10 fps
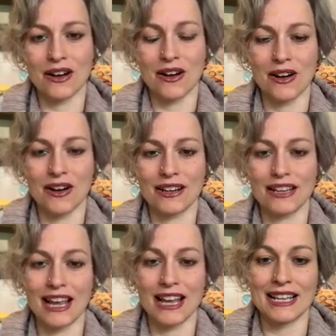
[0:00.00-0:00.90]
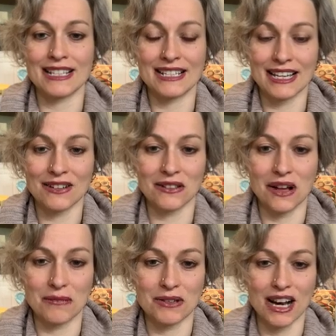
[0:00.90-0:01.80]
on a single
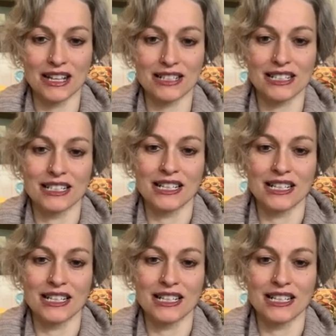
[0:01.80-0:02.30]
object.